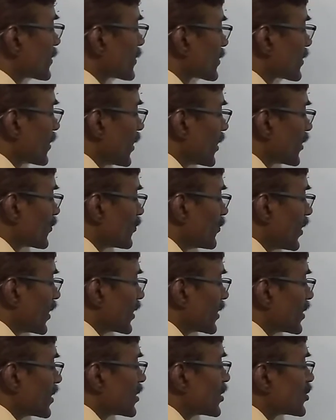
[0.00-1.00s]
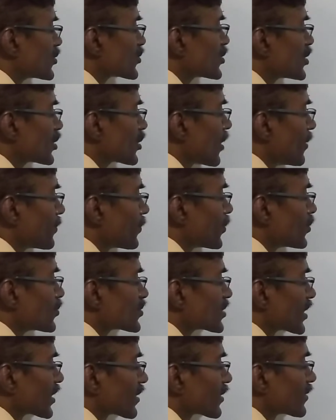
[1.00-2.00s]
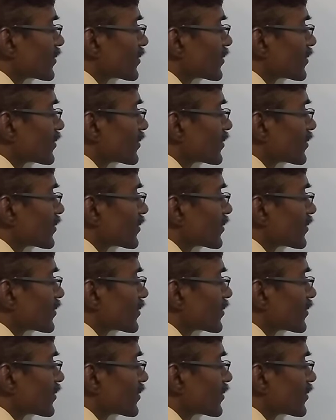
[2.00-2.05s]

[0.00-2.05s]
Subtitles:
Third one is decomposer.